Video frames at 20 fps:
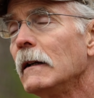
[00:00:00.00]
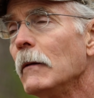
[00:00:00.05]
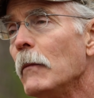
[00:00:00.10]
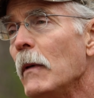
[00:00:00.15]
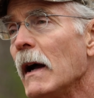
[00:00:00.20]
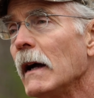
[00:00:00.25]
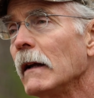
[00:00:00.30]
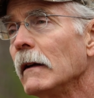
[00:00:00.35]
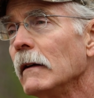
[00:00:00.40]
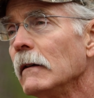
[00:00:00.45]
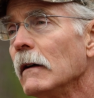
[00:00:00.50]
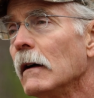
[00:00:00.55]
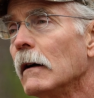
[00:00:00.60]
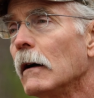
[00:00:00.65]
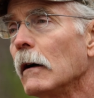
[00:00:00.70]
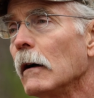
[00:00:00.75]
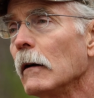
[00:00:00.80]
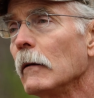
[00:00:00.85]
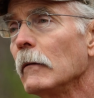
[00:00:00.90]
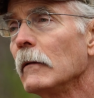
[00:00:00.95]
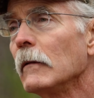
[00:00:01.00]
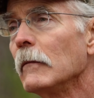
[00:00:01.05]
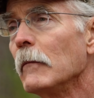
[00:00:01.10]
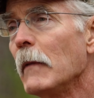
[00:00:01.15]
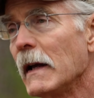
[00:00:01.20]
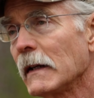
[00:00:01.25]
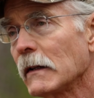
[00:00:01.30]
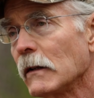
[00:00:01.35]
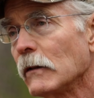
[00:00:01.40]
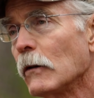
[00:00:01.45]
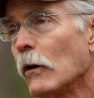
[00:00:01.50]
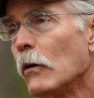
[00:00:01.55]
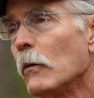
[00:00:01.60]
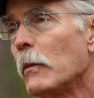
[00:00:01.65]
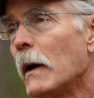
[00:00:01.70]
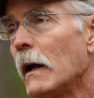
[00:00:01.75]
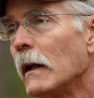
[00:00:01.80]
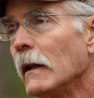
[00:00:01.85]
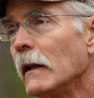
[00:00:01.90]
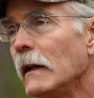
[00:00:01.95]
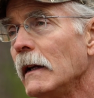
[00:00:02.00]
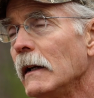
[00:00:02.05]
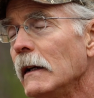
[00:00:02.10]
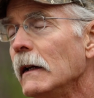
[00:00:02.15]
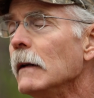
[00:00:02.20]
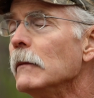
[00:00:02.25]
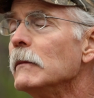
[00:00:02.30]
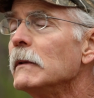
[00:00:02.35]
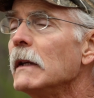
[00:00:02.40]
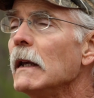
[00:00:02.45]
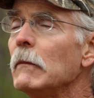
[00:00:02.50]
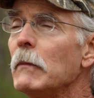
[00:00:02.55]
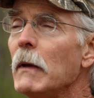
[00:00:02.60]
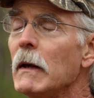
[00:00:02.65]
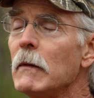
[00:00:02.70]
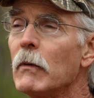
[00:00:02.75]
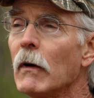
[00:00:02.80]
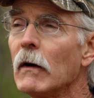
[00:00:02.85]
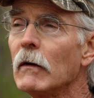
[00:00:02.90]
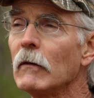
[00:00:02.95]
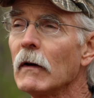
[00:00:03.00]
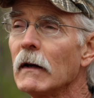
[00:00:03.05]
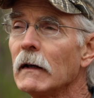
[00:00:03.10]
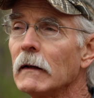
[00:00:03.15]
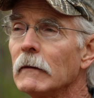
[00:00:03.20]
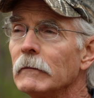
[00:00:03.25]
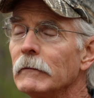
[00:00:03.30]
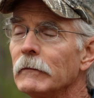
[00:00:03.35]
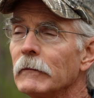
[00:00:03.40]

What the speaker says: about our mass control pollinated MCP program.